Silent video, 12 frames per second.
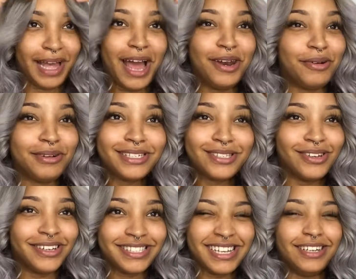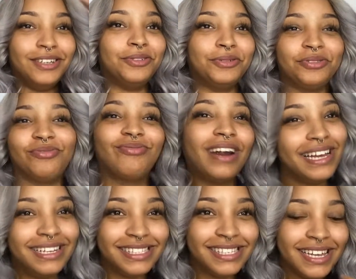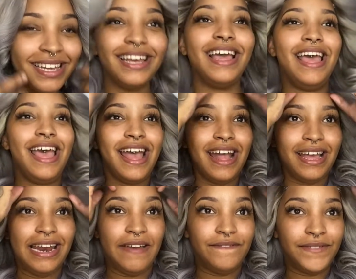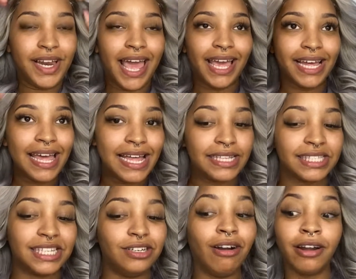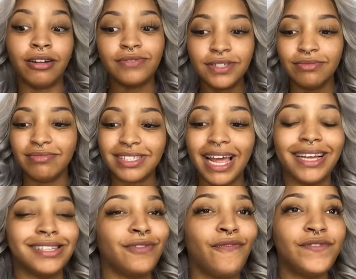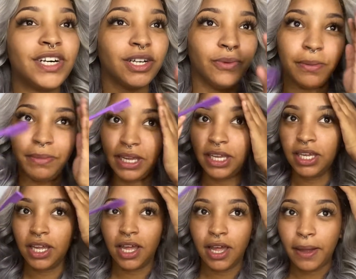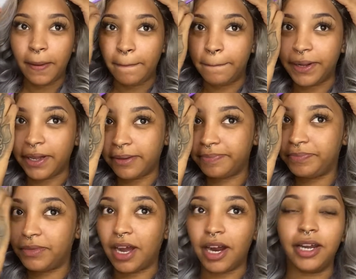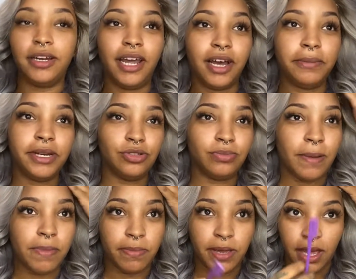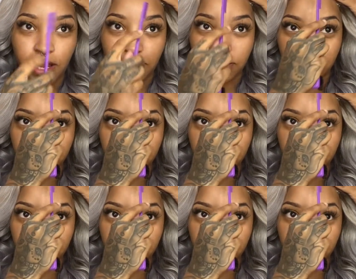I know this looks a little crazy and I feel like it's the dark roots, like it's fucking with me. But all right, now I'm gonna do my baby hairs